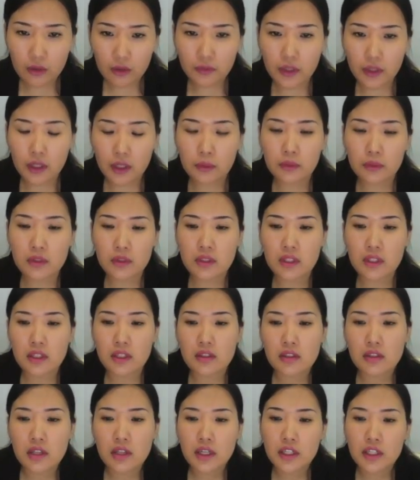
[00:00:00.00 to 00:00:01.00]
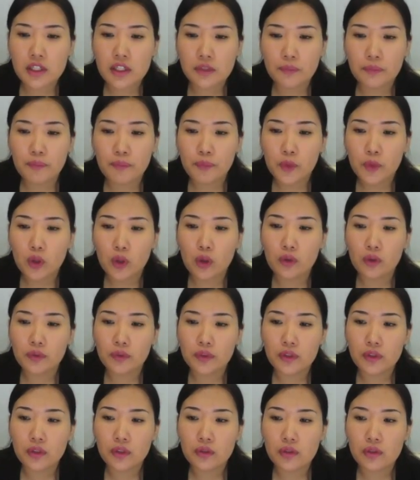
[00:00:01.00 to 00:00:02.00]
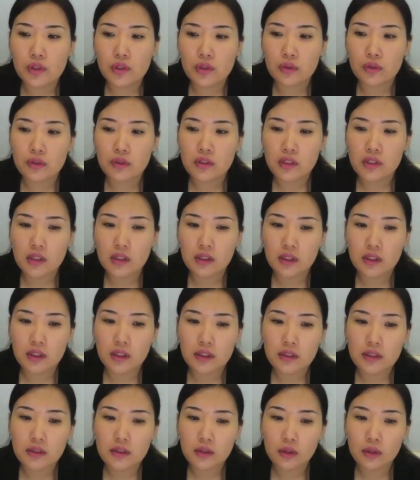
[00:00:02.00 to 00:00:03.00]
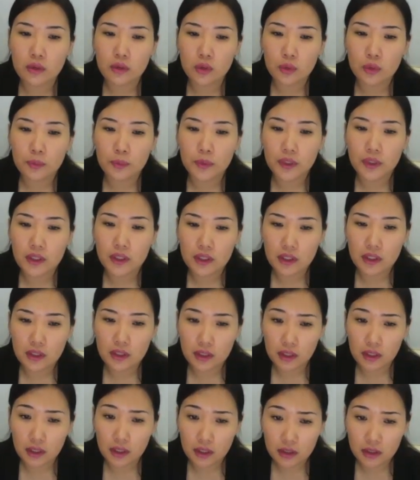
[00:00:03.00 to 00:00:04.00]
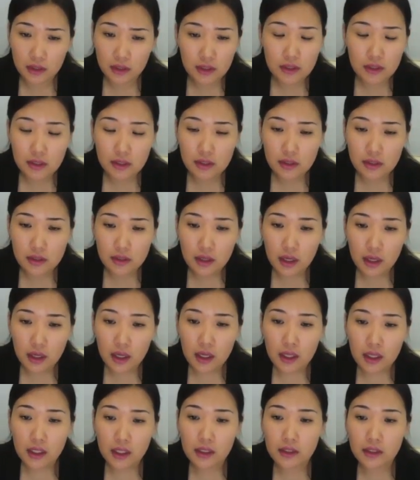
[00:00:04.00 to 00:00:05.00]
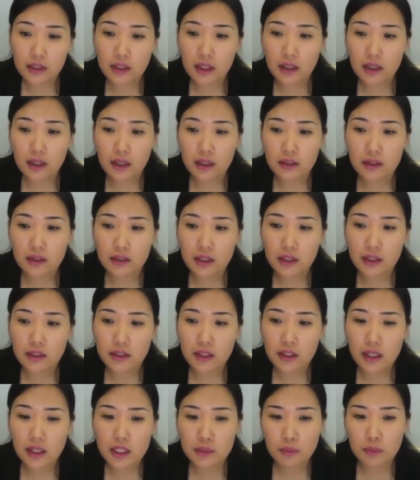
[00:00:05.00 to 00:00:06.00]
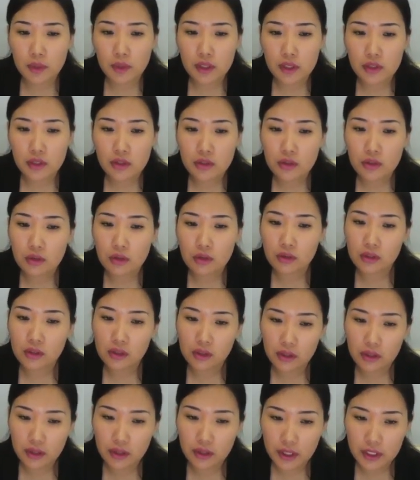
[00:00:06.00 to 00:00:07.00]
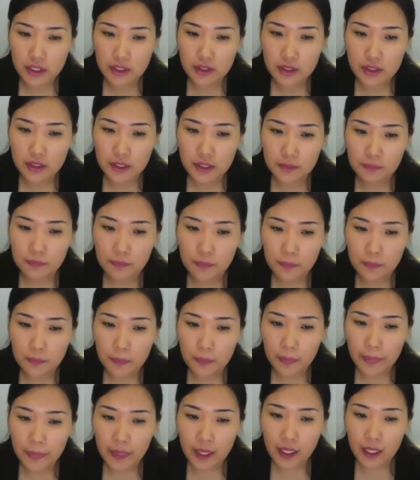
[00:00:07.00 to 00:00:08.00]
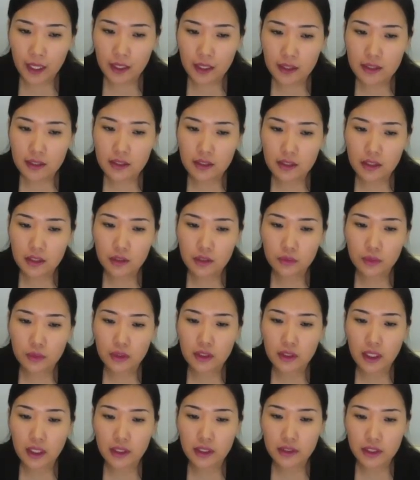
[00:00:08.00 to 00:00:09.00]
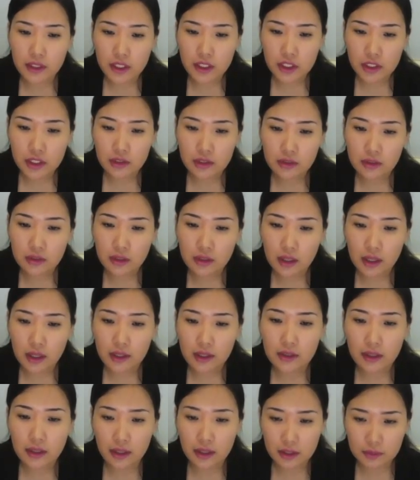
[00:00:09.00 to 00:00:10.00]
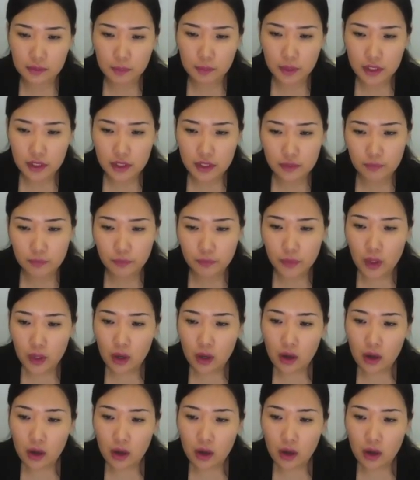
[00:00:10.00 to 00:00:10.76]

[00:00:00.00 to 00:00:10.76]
Variable initialization, often used to initialize loop indices. It can contain expressions or declarations. The second one, condition and expression.